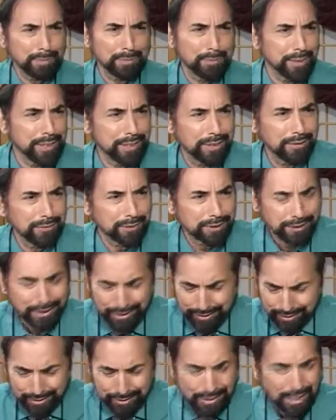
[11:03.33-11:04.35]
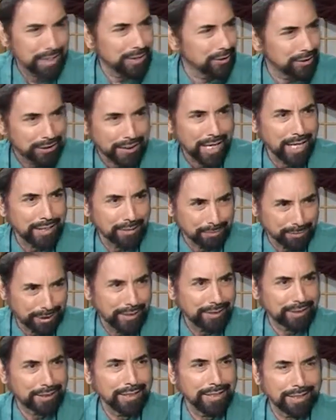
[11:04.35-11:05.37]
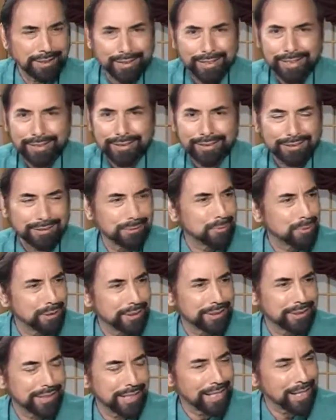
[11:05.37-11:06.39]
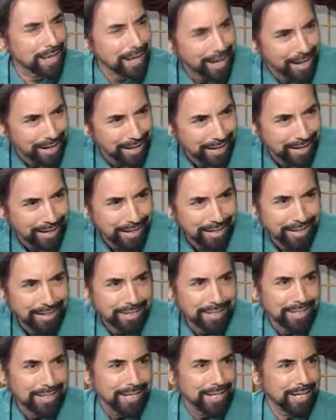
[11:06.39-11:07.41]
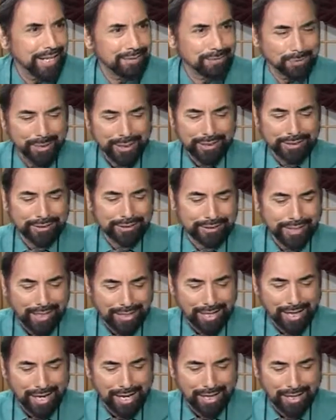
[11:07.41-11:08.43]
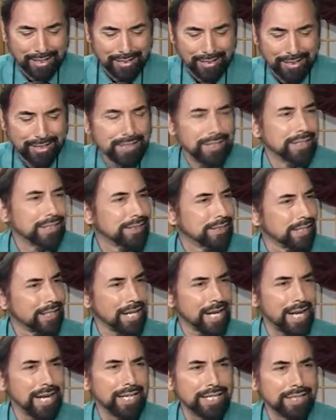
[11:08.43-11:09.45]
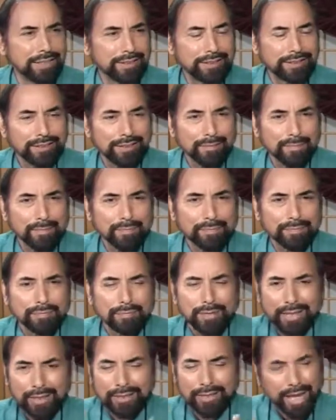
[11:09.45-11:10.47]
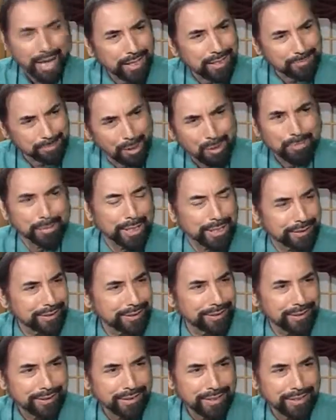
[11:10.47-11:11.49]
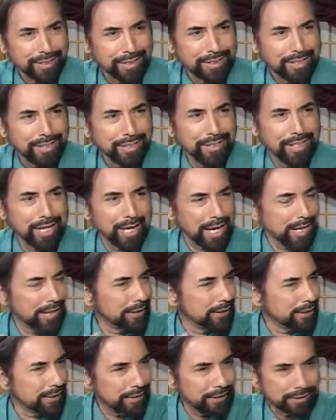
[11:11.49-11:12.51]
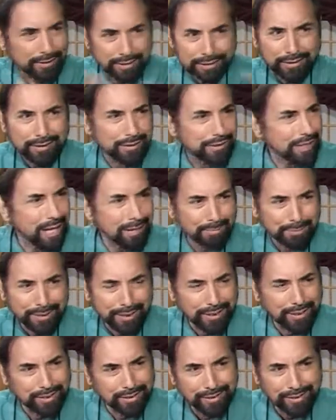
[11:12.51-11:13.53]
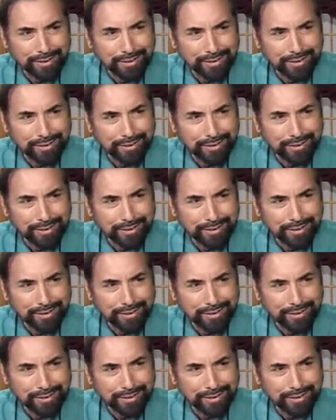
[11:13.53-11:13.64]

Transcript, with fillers: really don't see it, understand it when they see it. It's the word Selah. And what is Selah? Selah is take a moment and stop singing